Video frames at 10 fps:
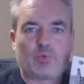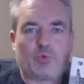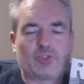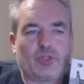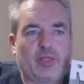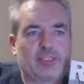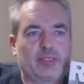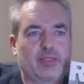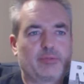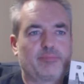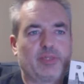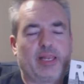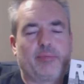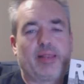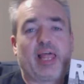What's not
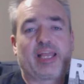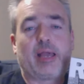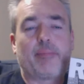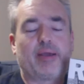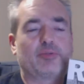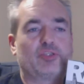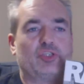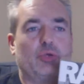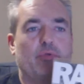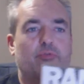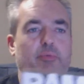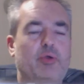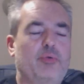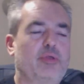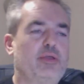like about Joey
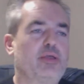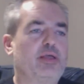Ramone?